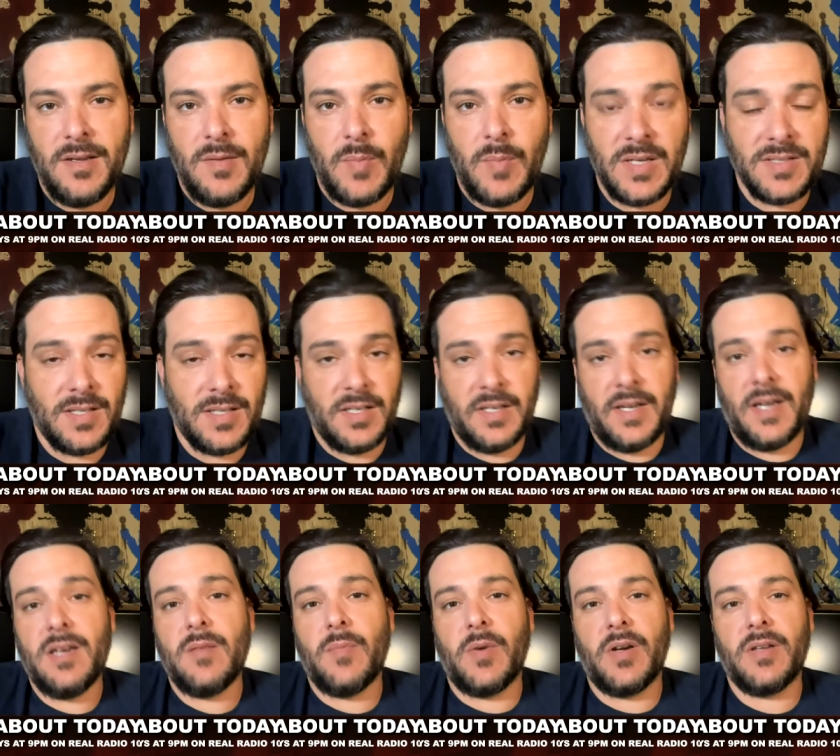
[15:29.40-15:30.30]
basically
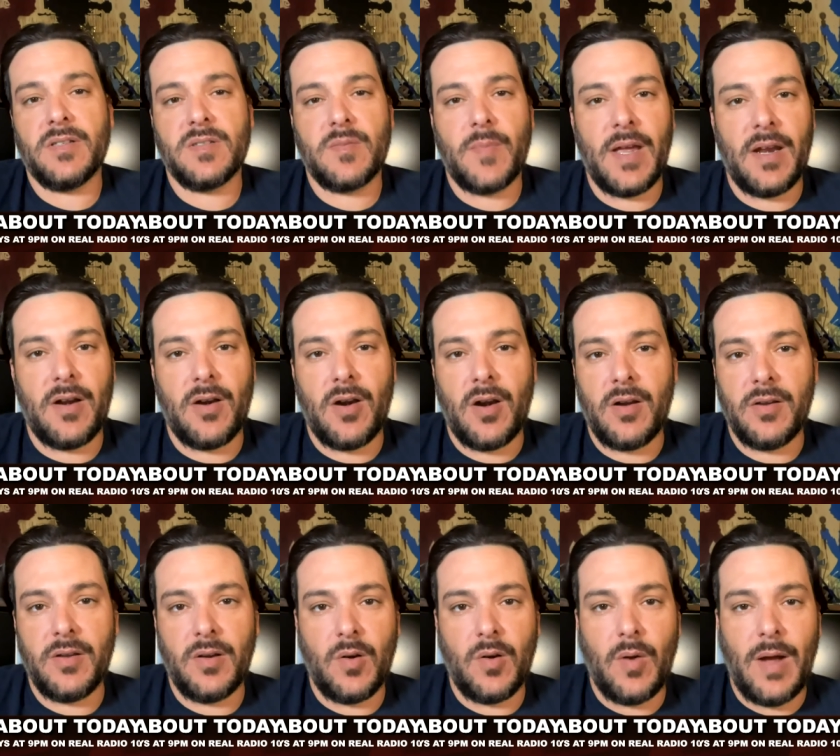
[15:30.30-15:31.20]
anybody. It doesn't matter,
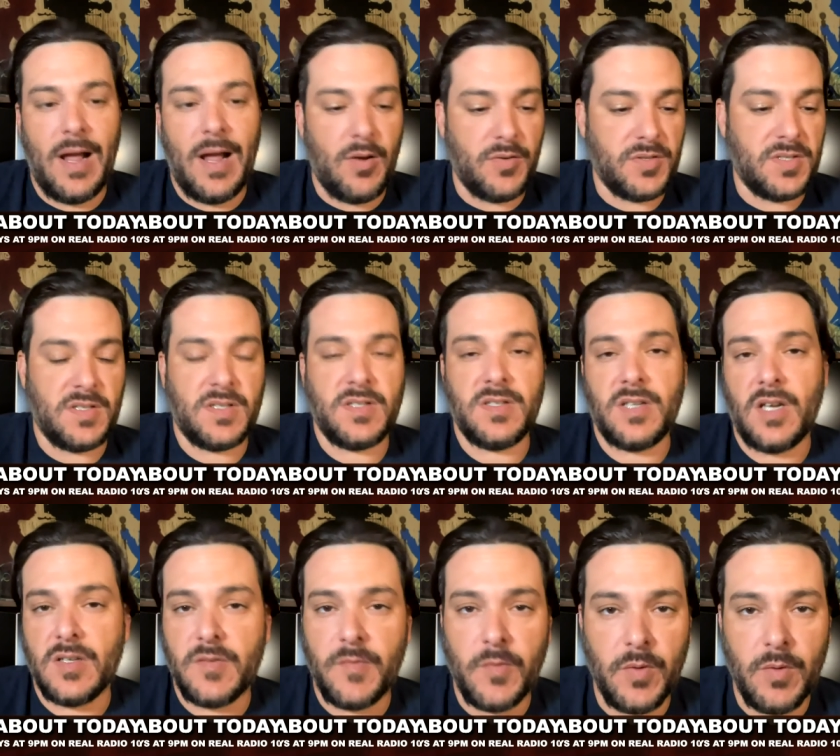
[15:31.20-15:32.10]
you know, how
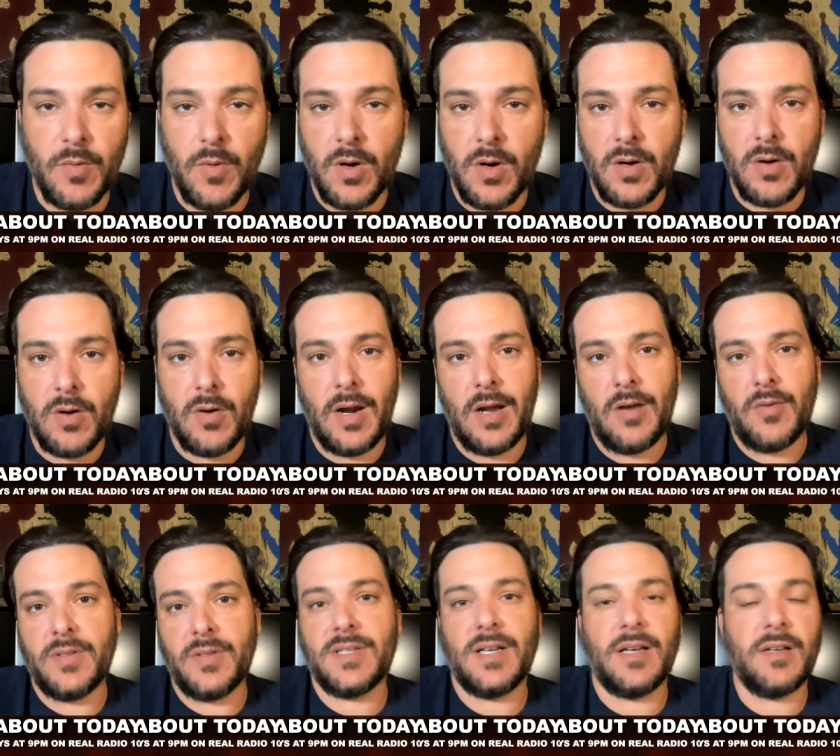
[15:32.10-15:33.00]
successful you are or
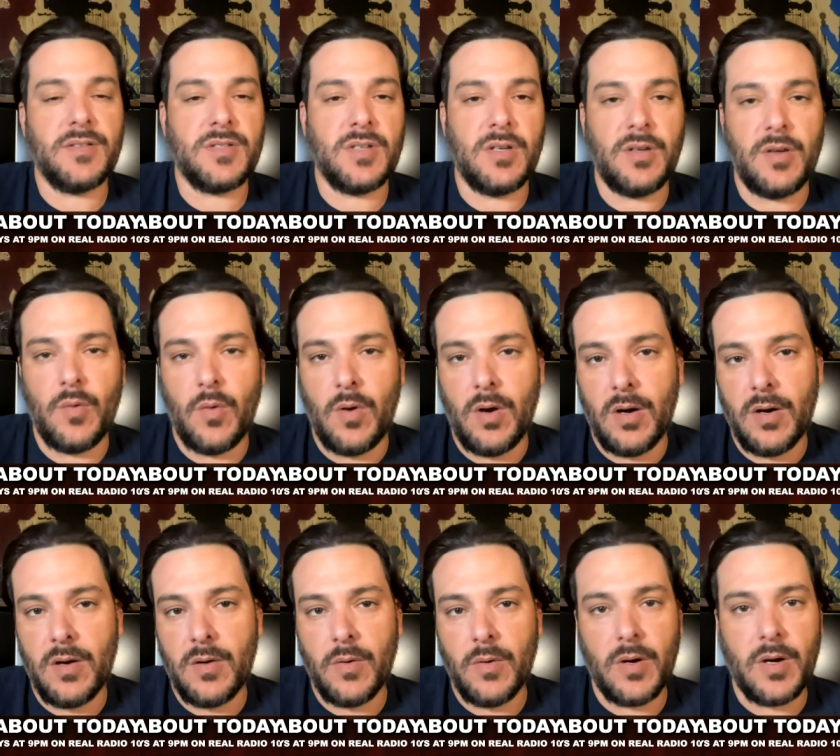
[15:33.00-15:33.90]
how intelligent you
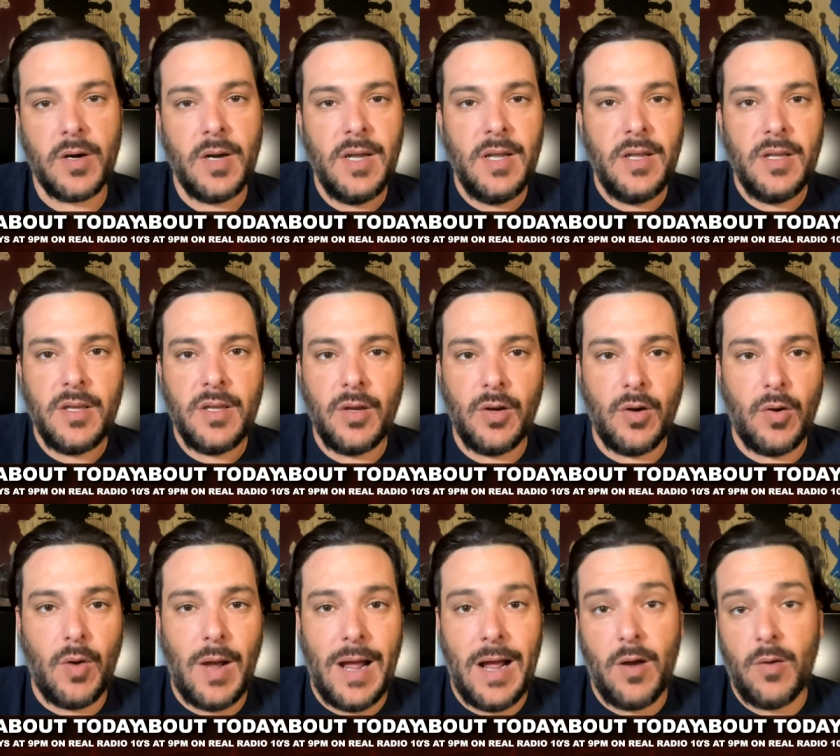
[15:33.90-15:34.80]
are or, you
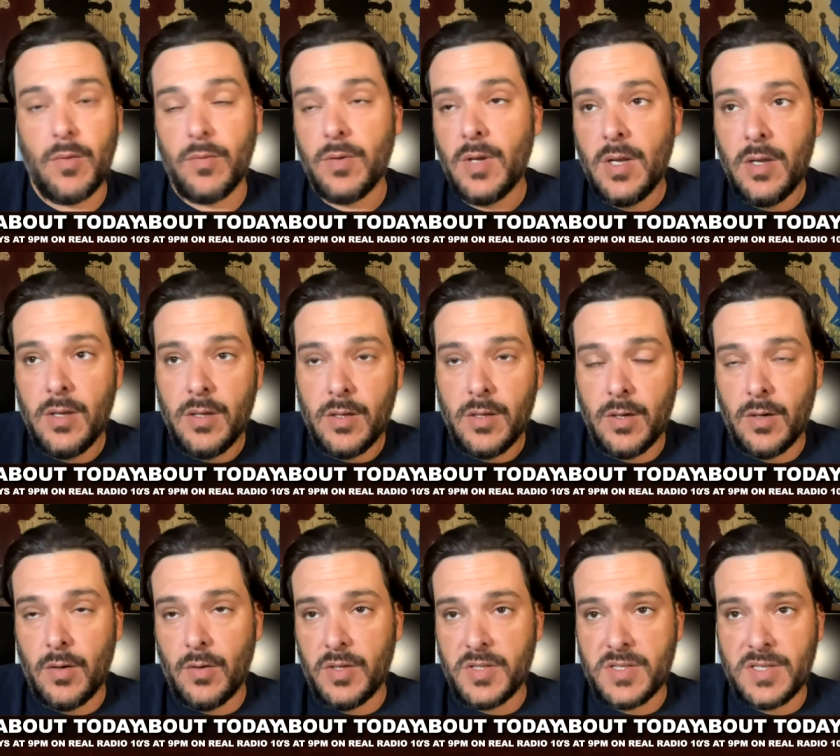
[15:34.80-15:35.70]
know, how, you
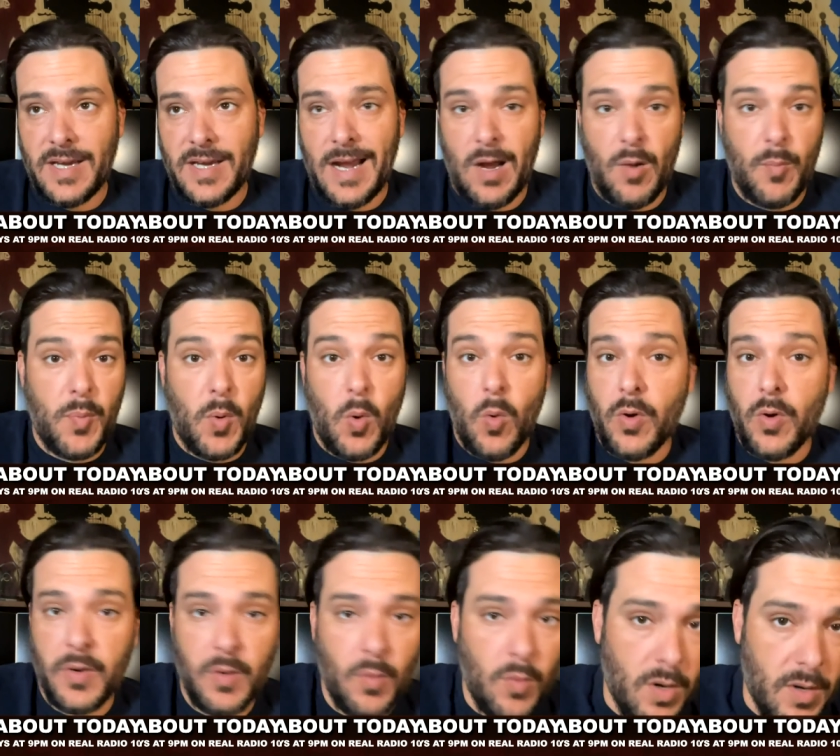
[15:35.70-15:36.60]
know, let's say how
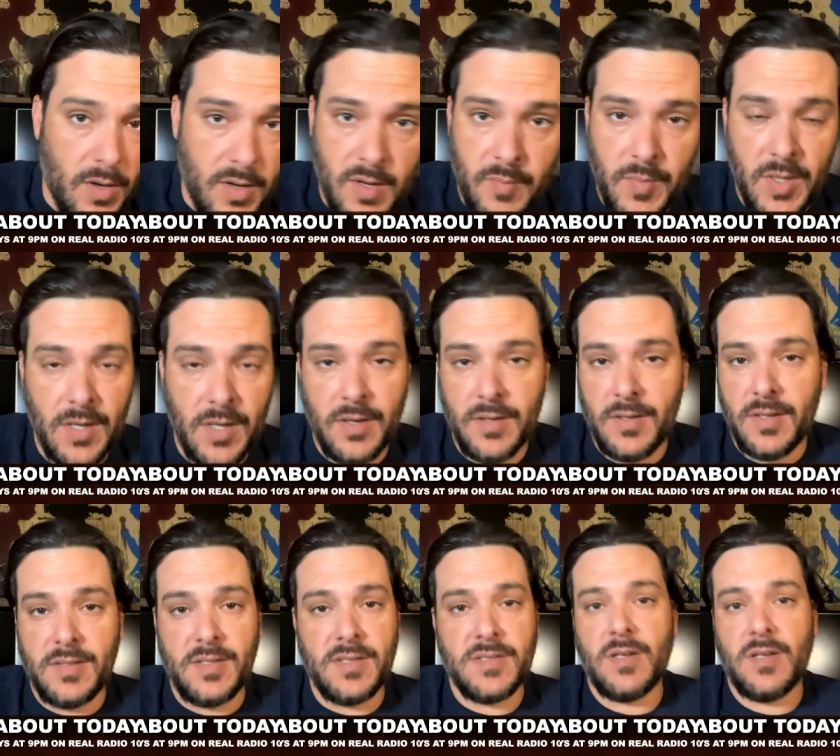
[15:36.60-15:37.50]
poor you are. I mean,
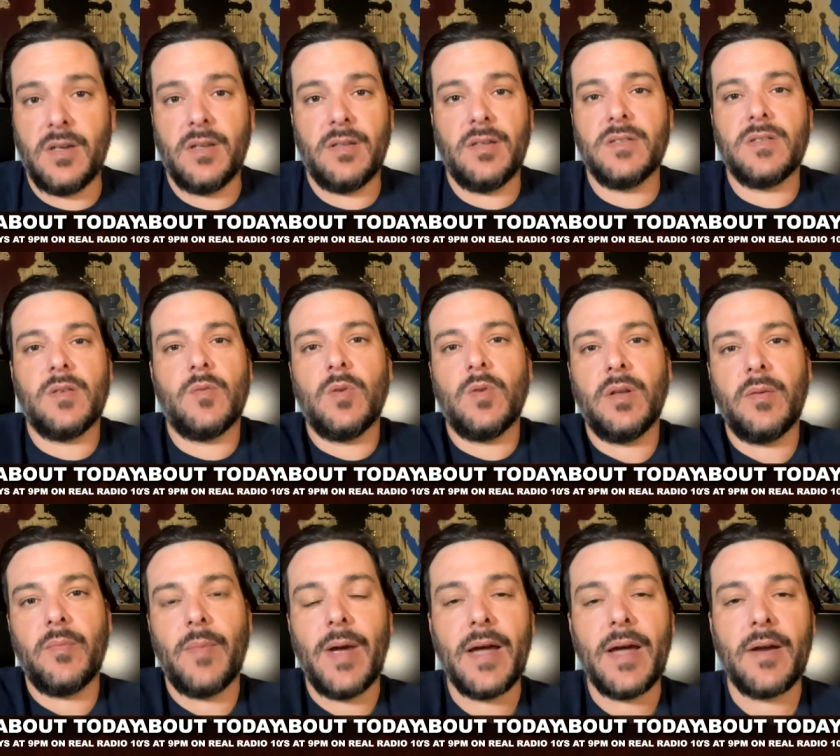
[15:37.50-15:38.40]
it doesn't
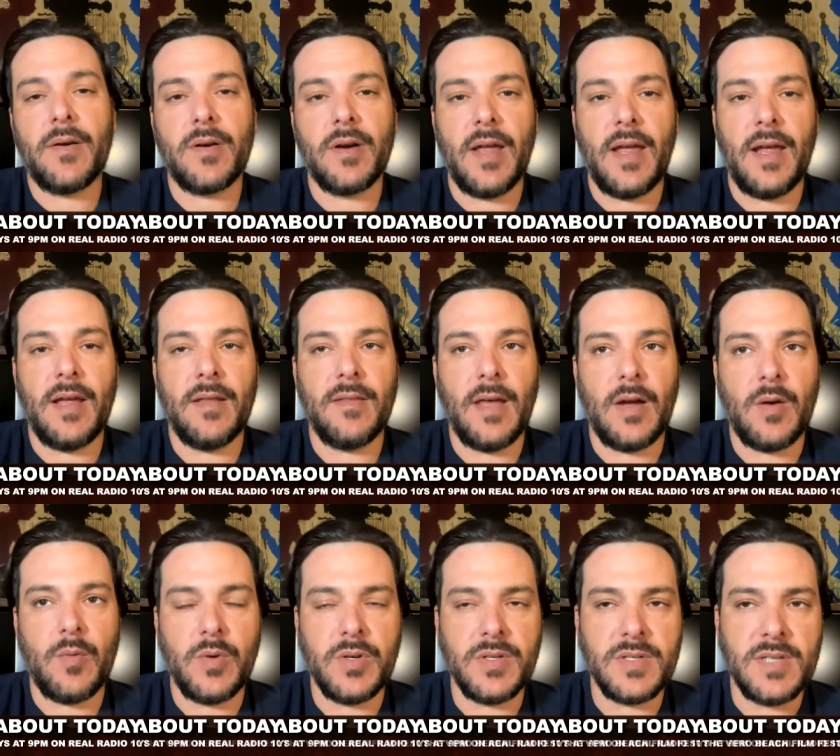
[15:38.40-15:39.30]
really matter. And
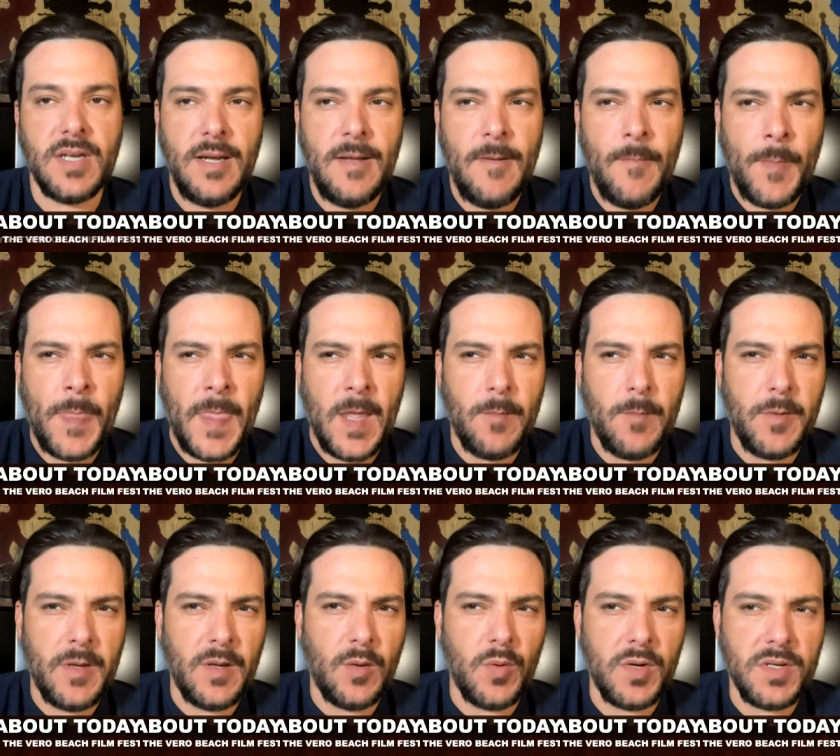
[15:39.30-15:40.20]
that was a
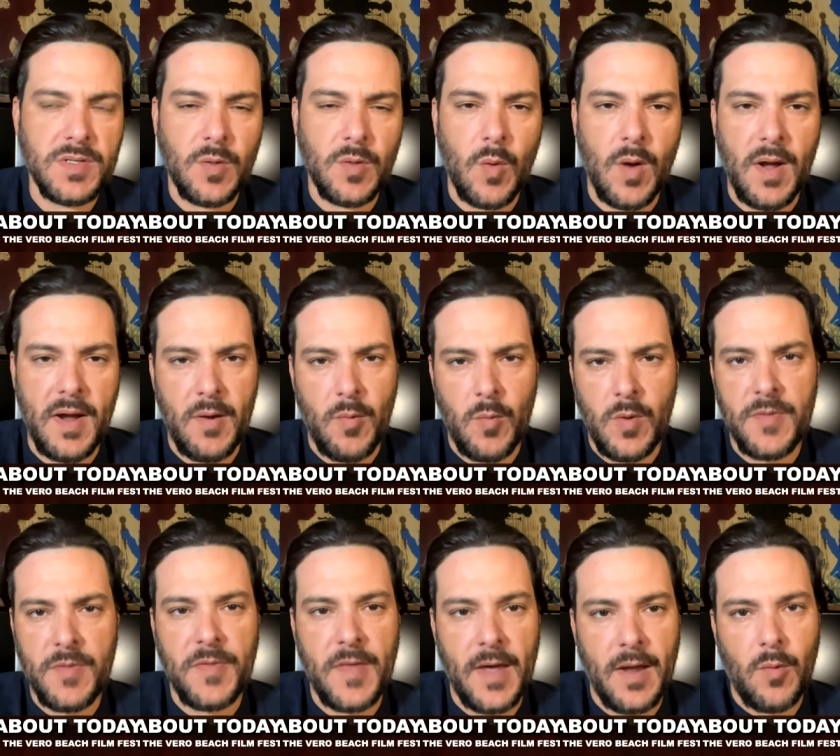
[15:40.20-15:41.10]
big reason why I
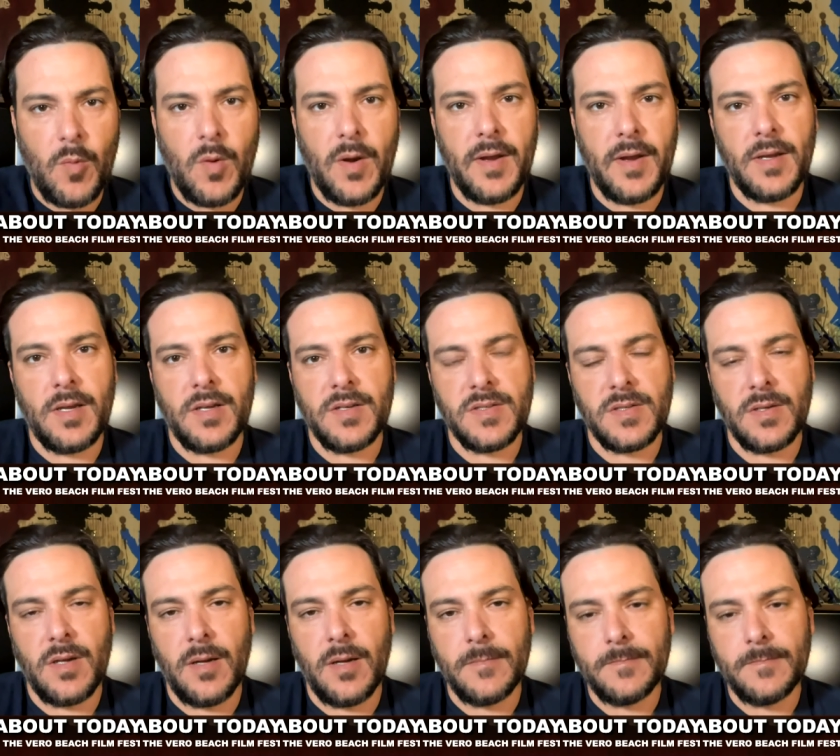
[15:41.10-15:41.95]
went that way, because